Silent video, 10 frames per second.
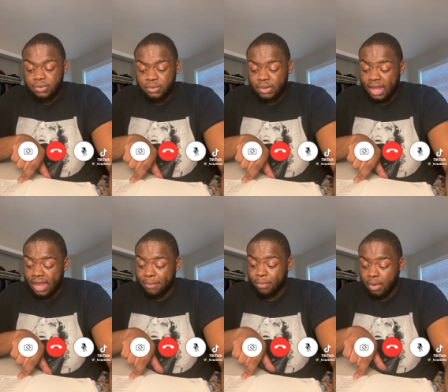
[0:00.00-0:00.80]

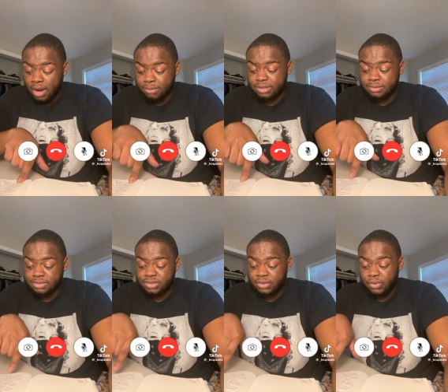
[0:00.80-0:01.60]
had
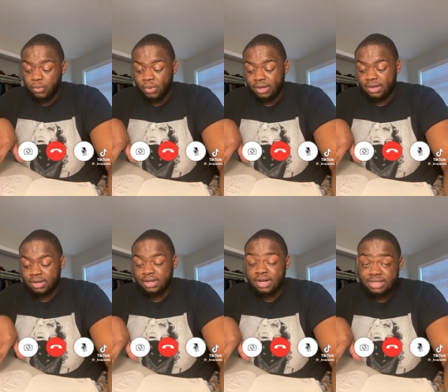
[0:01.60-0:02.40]
problems with
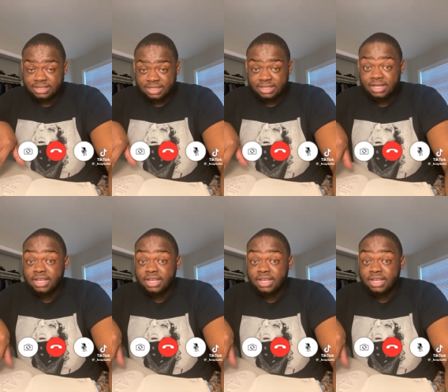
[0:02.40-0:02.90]
cousin